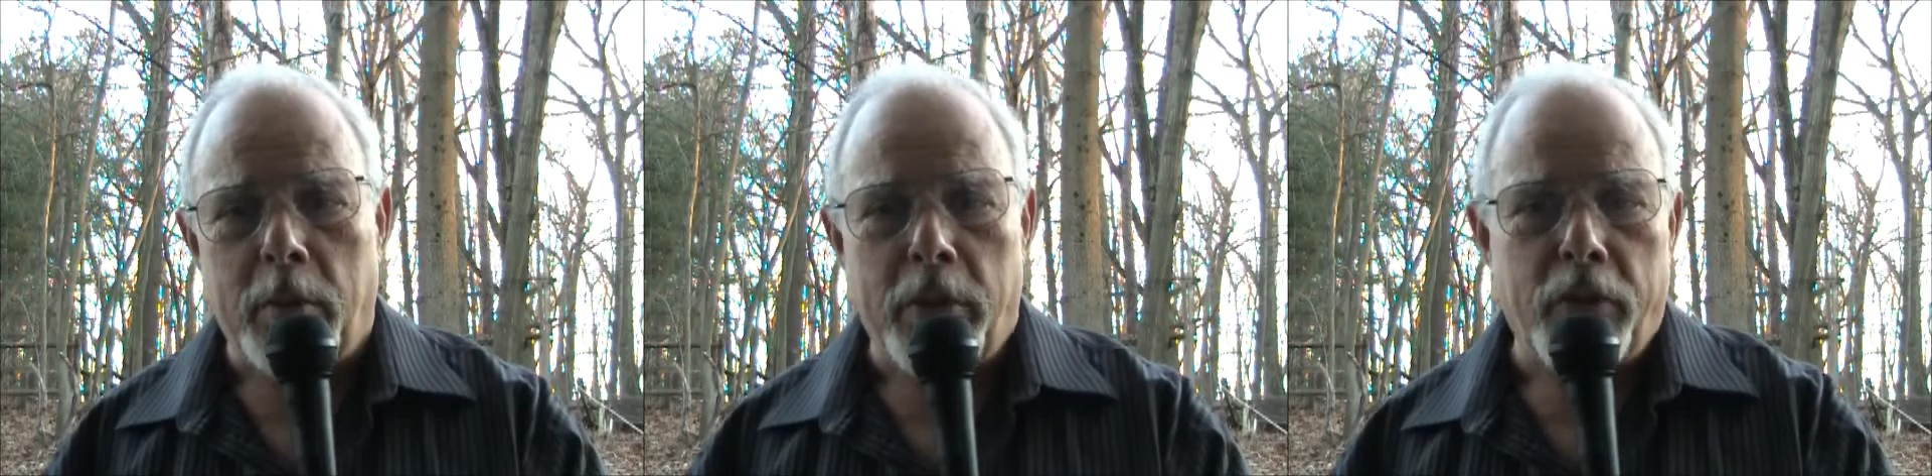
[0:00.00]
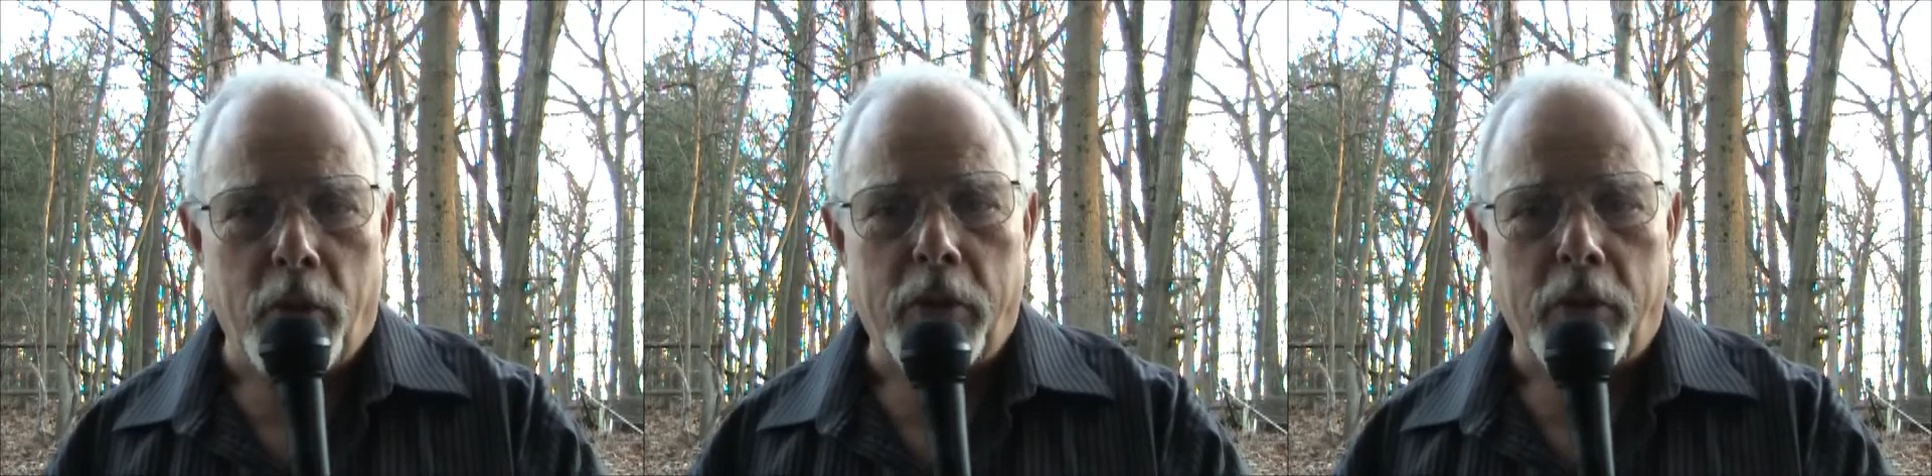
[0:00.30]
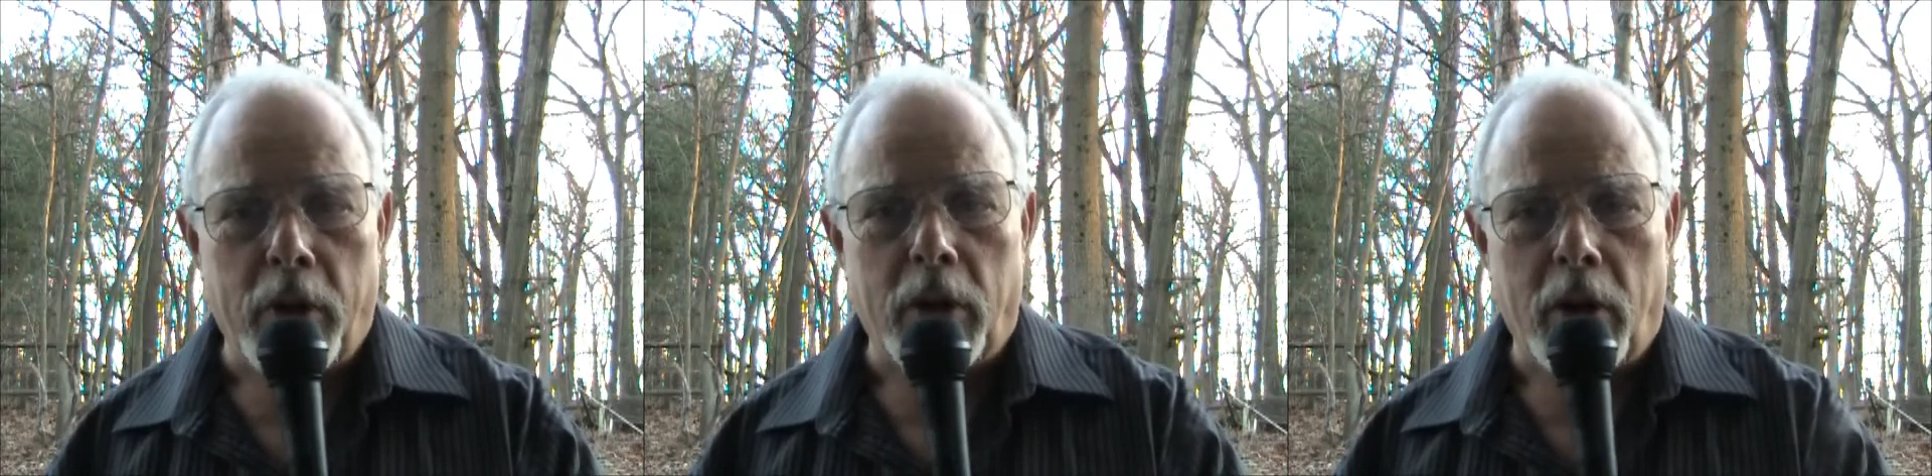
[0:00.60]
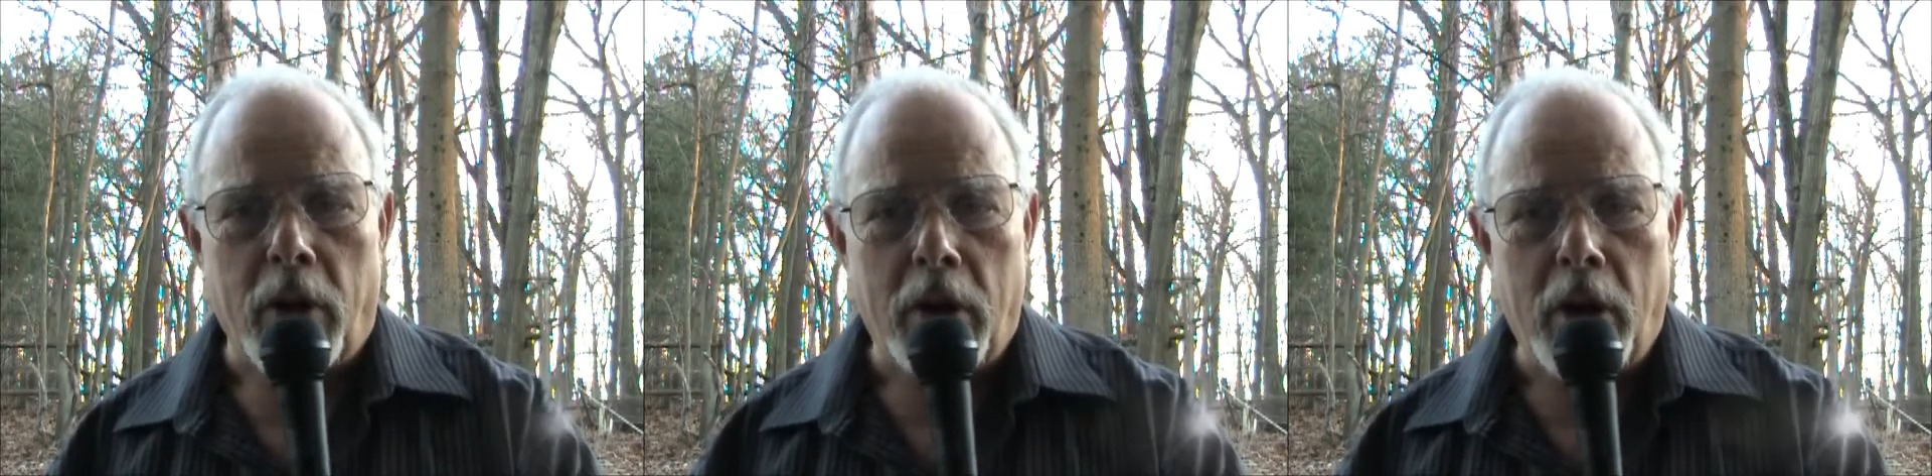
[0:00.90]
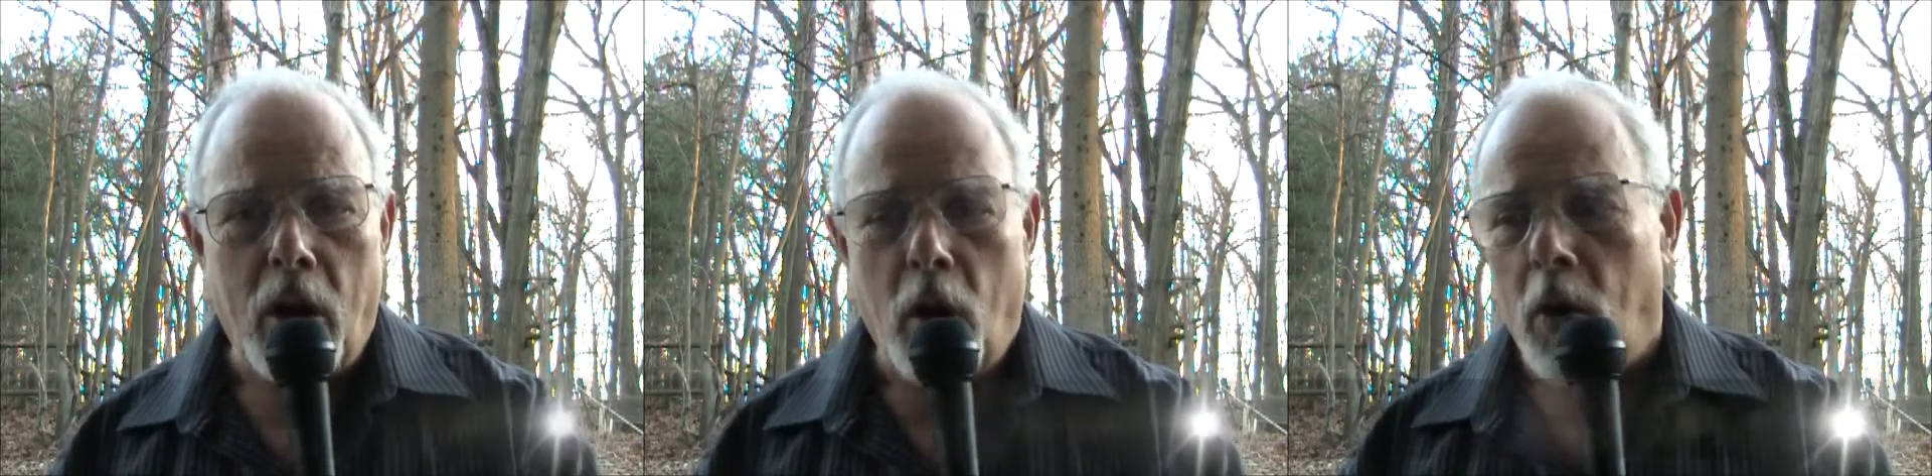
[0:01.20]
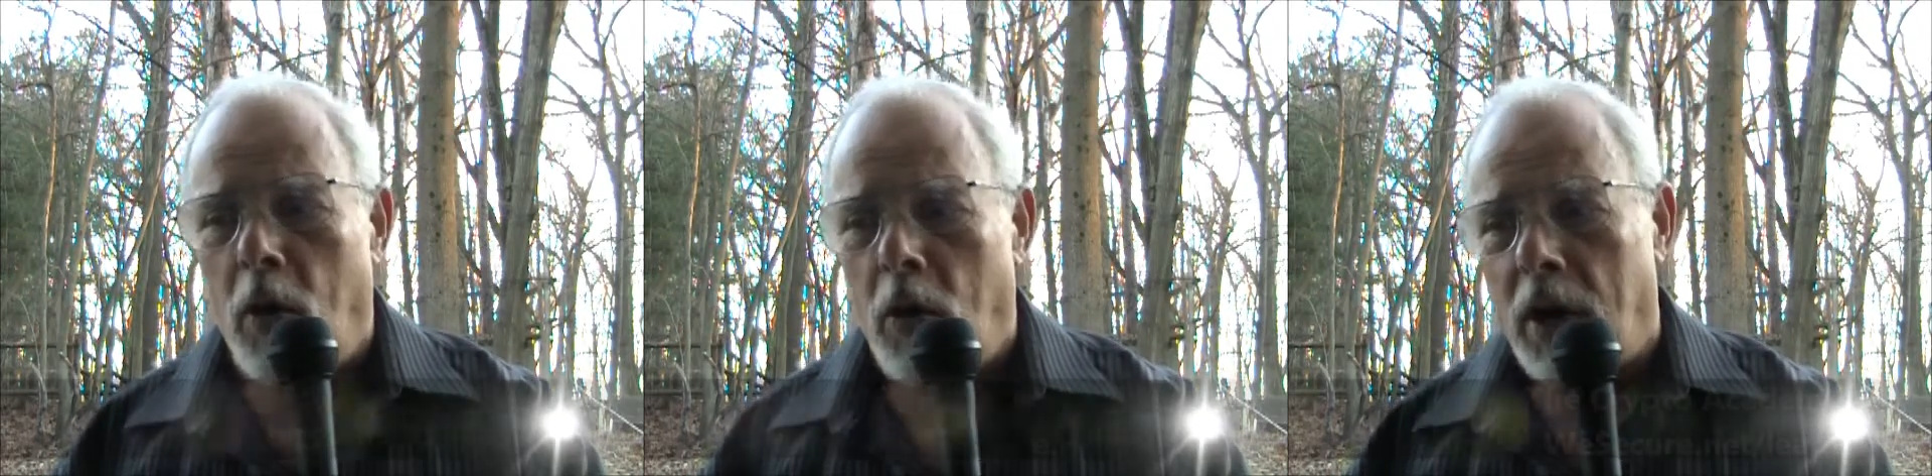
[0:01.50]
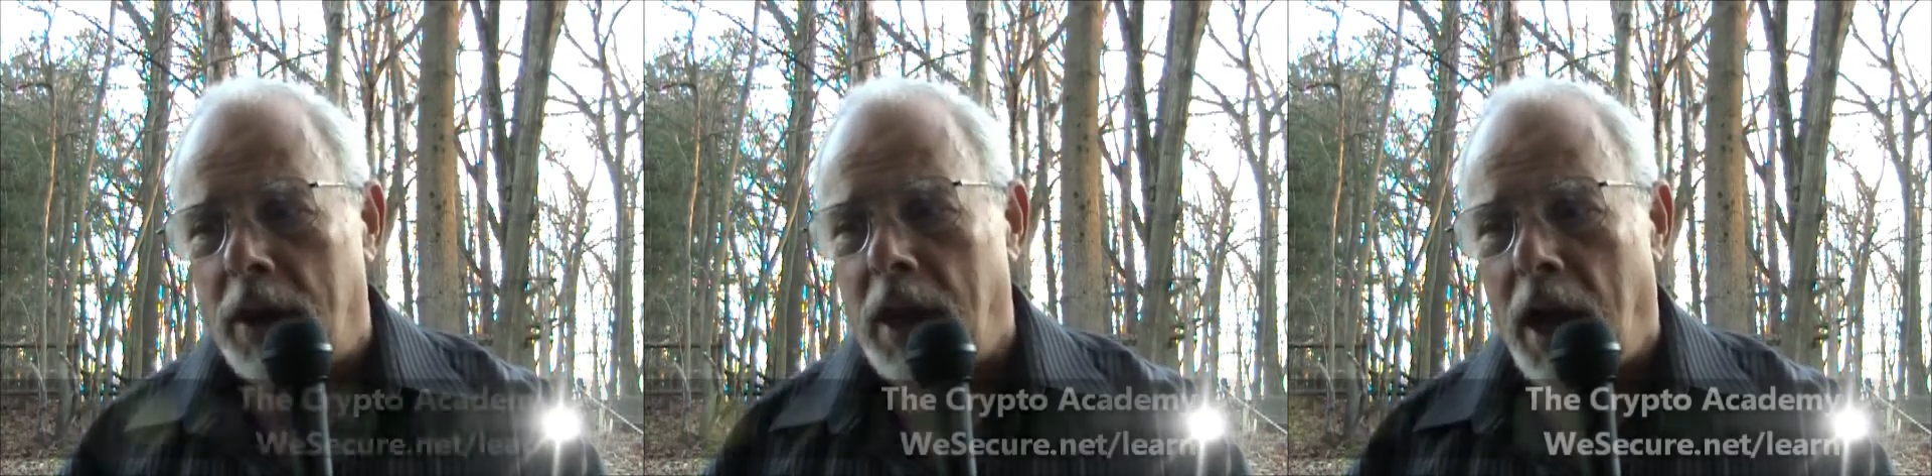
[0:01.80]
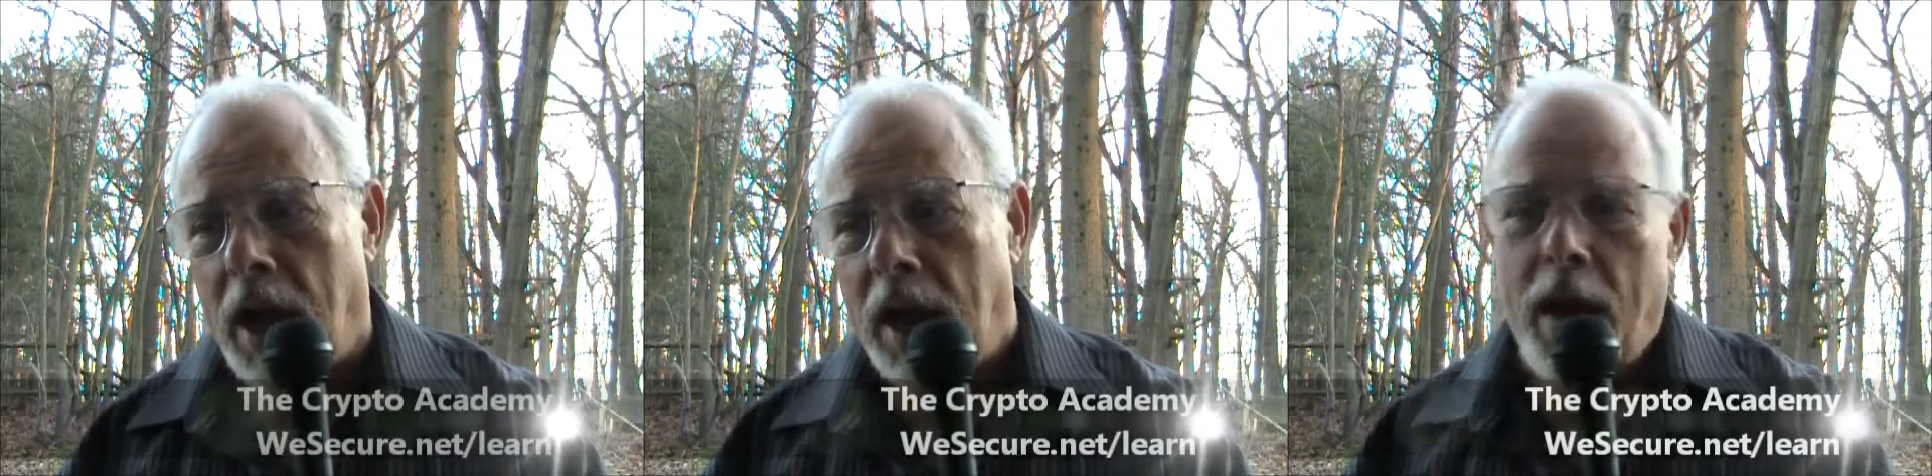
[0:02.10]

before 3 o'clock or attack